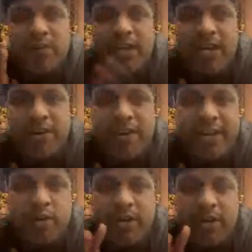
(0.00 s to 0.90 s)
we are
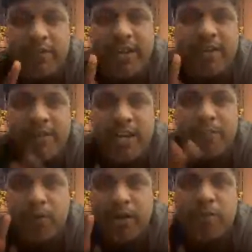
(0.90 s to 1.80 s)
trying to be a very, very
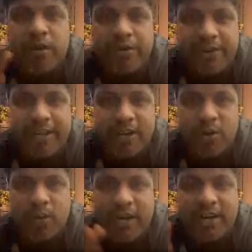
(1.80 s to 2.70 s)
important monitoring.
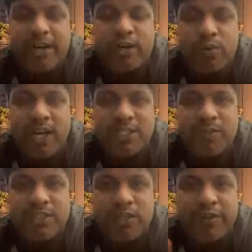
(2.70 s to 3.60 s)
I try to do as
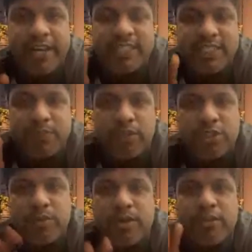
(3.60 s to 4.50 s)
much of range as
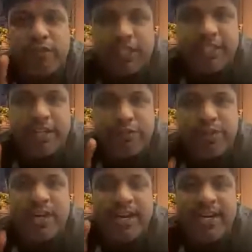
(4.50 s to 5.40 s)
possible on the first day. If
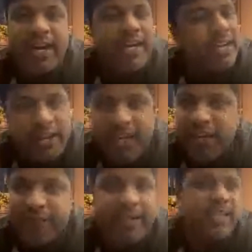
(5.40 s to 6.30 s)
you can get
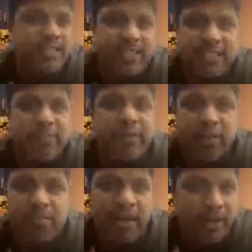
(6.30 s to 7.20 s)
90, fantastic.
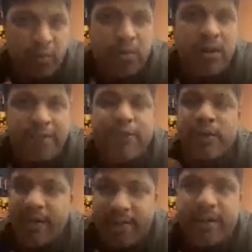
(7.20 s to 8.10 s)
CPM, I would love
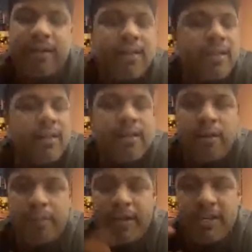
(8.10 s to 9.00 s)
to get that.
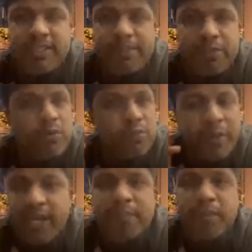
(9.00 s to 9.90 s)
Because
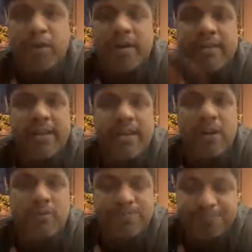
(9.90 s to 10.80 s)
main important thing
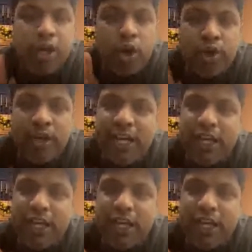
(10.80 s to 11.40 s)
now, not only